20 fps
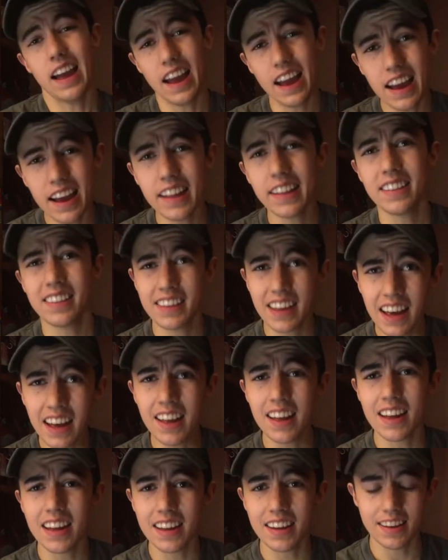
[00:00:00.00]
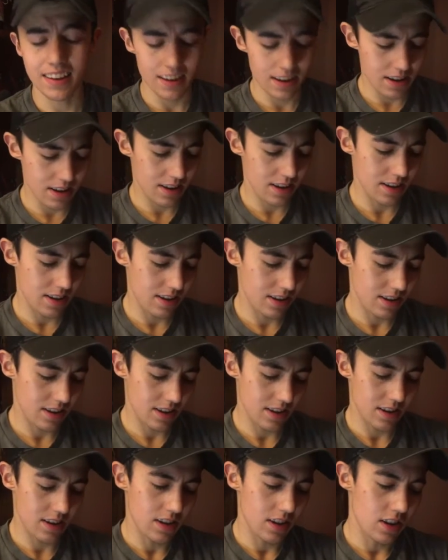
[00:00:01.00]
And then
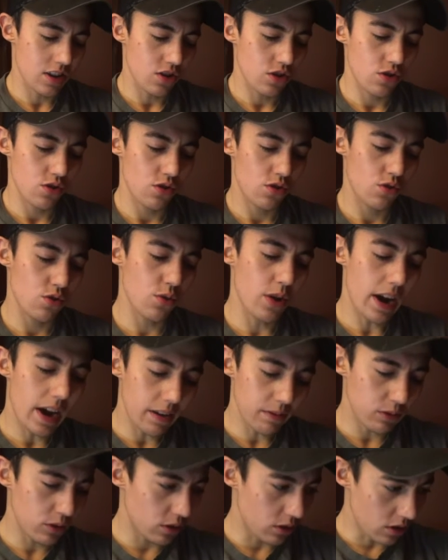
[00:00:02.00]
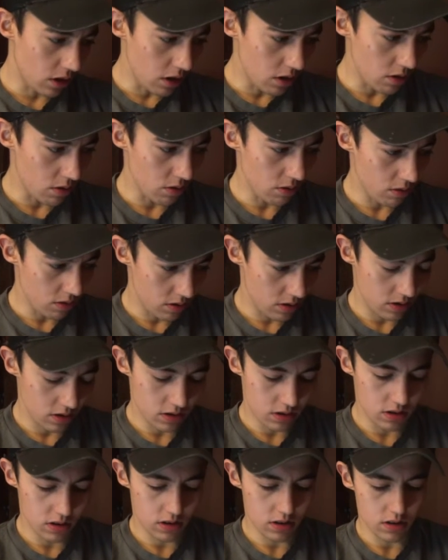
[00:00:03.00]
you have to go
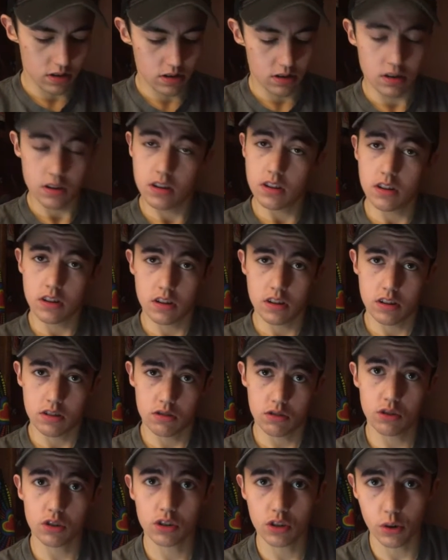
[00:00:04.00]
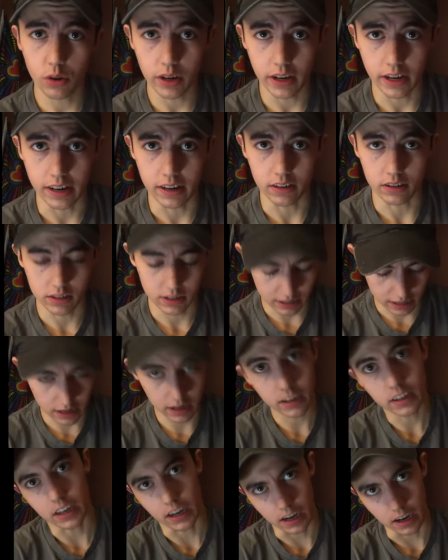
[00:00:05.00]
to the courthouse
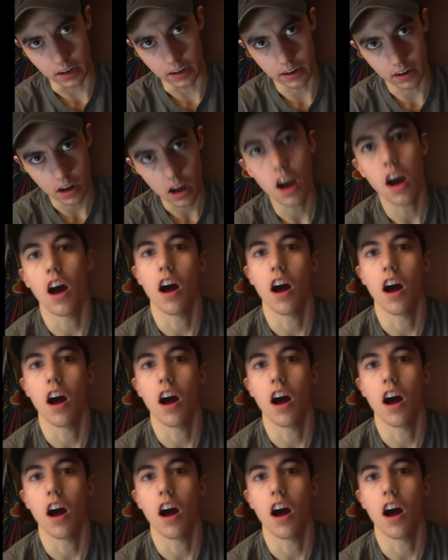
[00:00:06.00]
again,